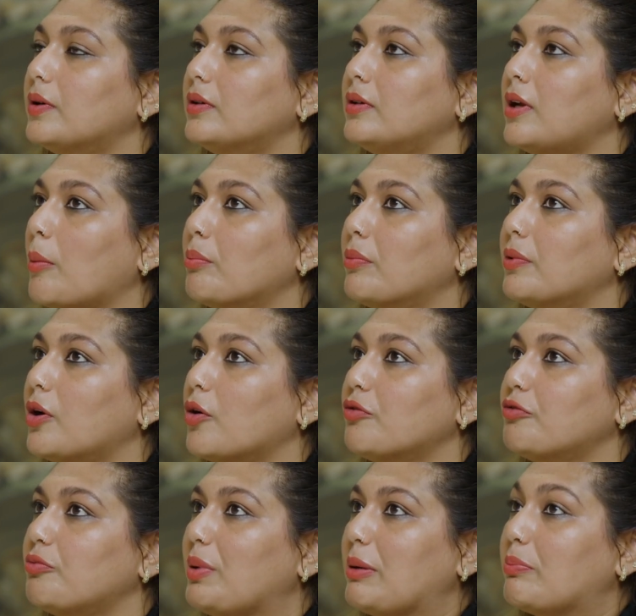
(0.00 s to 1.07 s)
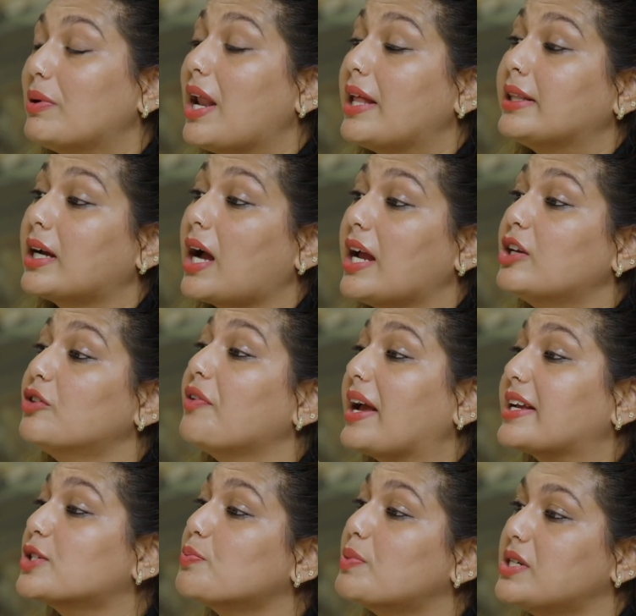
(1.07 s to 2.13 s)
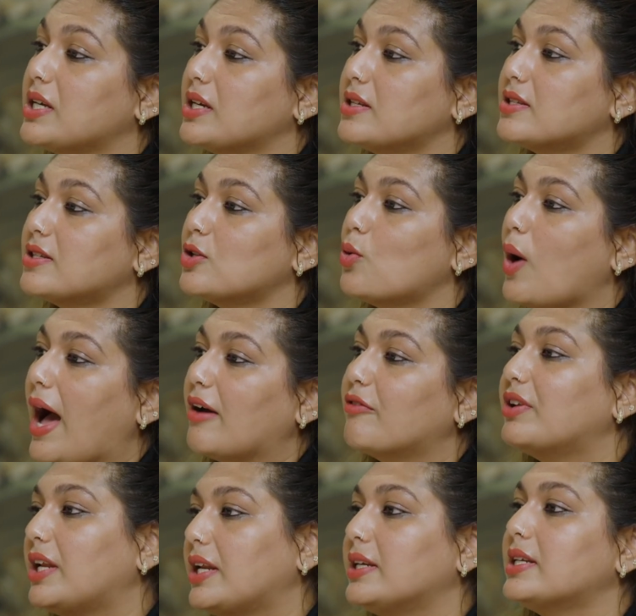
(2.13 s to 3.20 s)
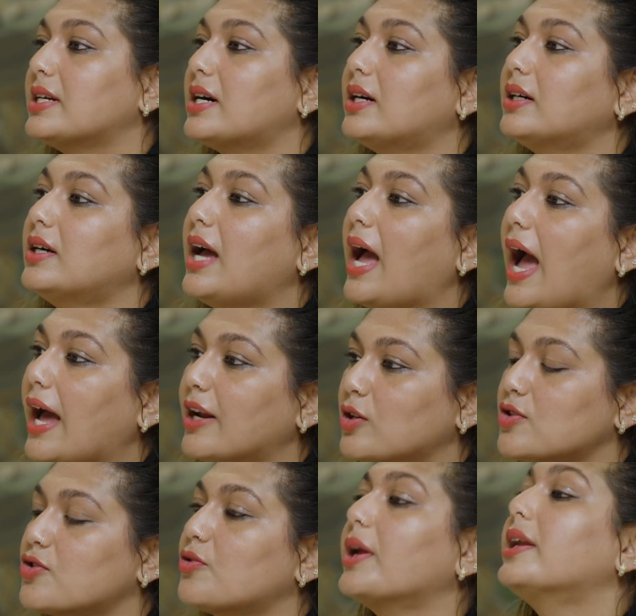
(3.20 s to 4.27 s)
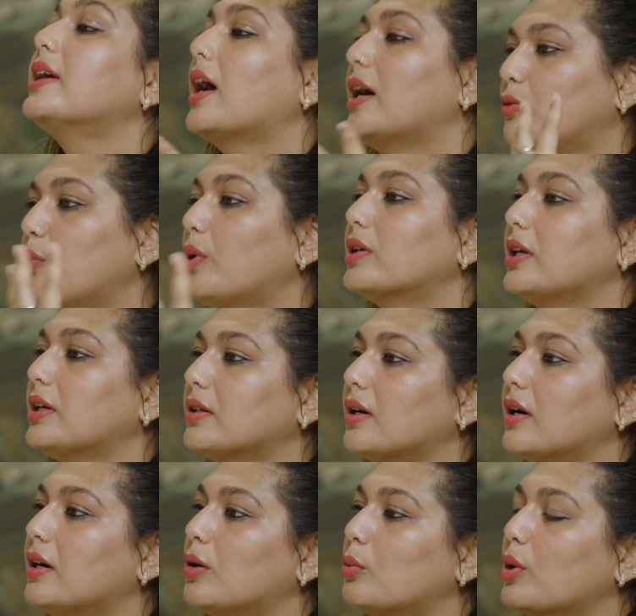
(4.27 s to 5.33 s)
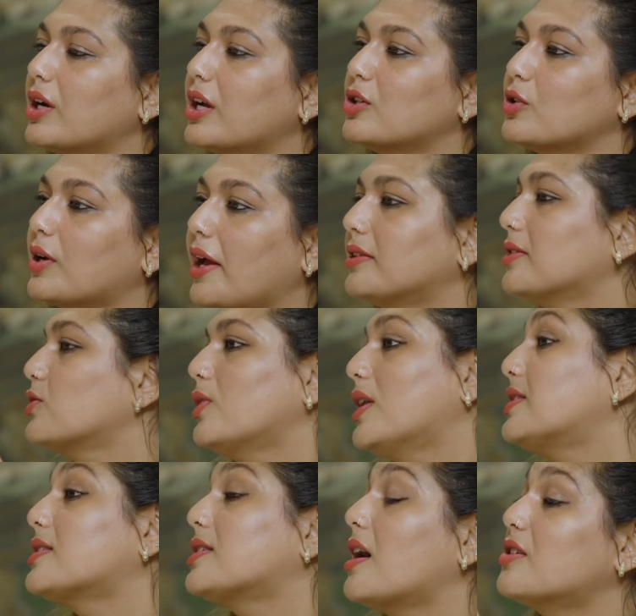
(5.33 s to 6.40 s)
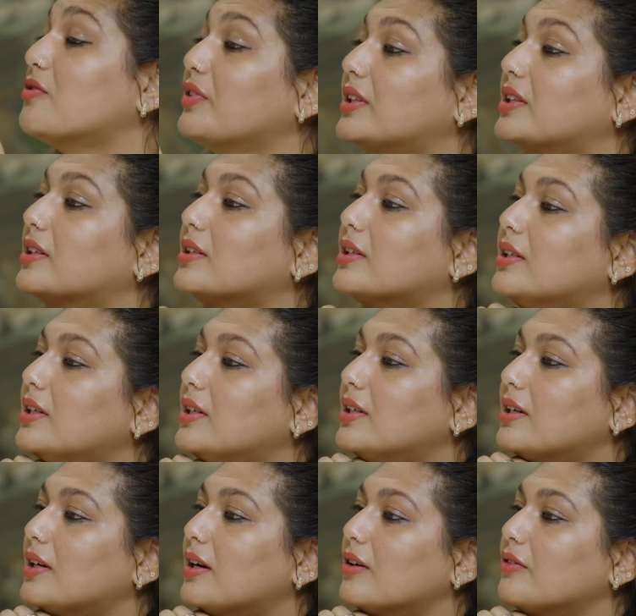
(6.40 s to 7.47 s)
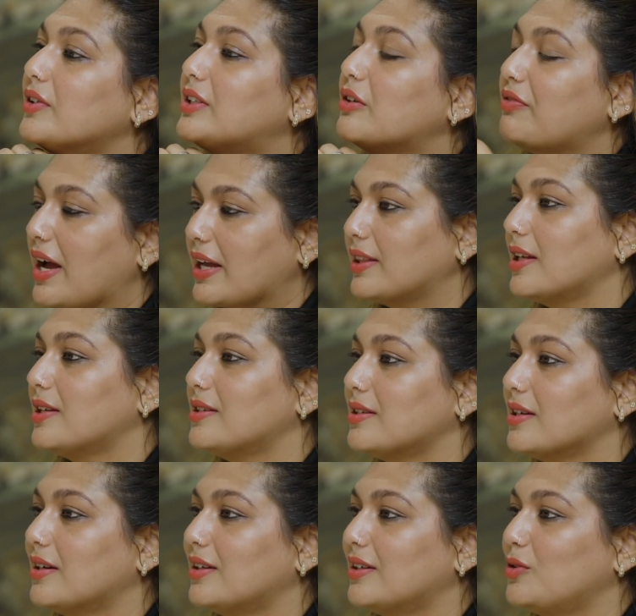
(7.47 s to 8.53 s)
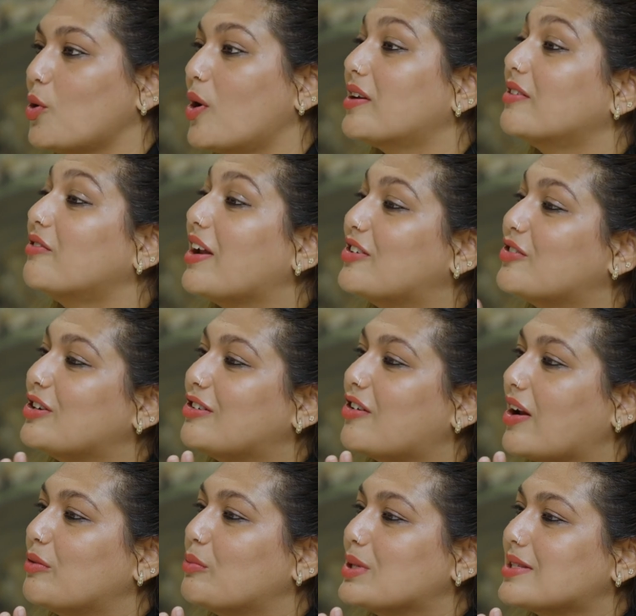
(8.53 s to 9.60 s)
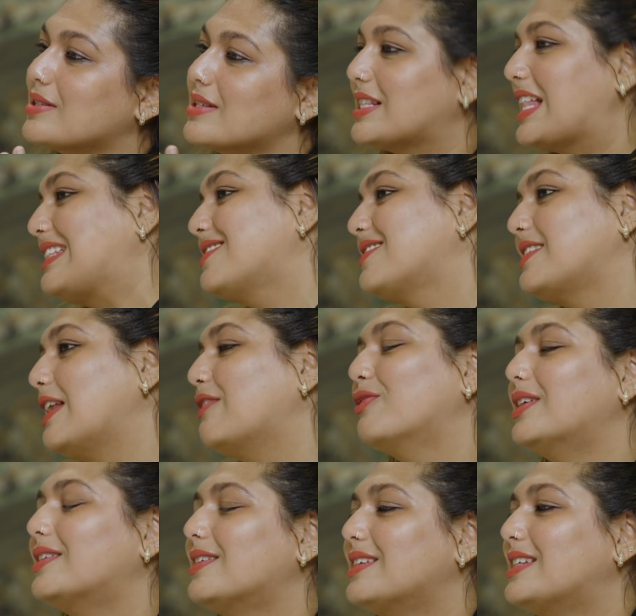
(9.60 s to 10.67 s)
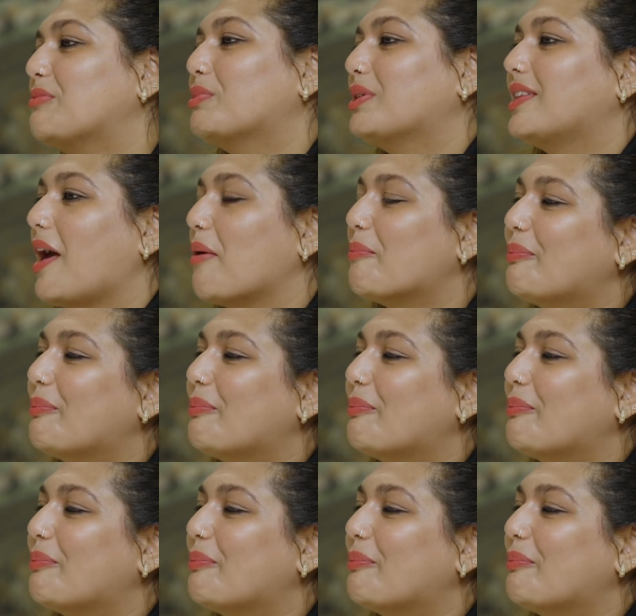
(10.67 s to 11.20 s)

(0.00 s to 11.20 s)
number of people and the kind of expertise you have in India and Australia and working together. So let's start with the fact that you are a veteran run business. Let's delve a little deeper there.